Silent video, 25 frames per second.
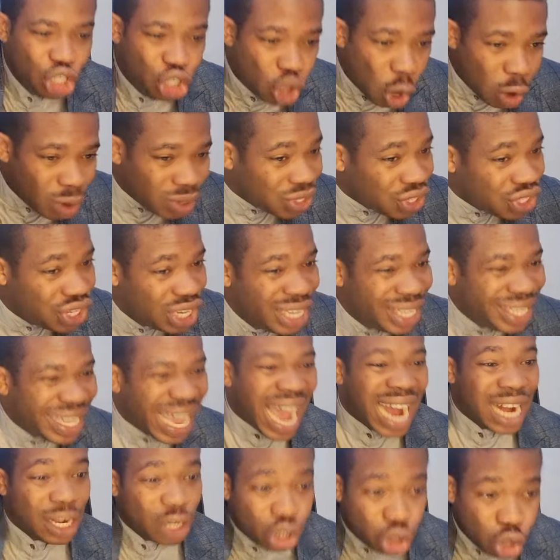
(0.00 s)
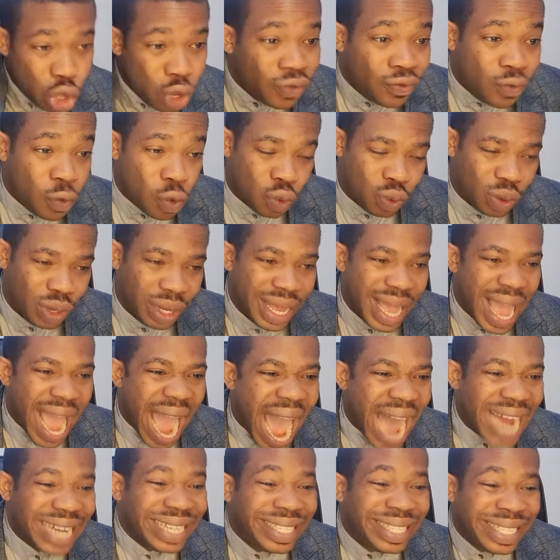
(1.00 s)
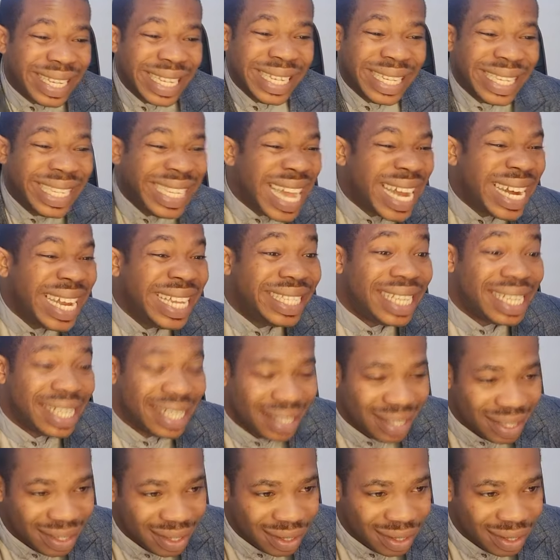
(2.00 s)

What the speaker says: Justice and truthful and sincerity.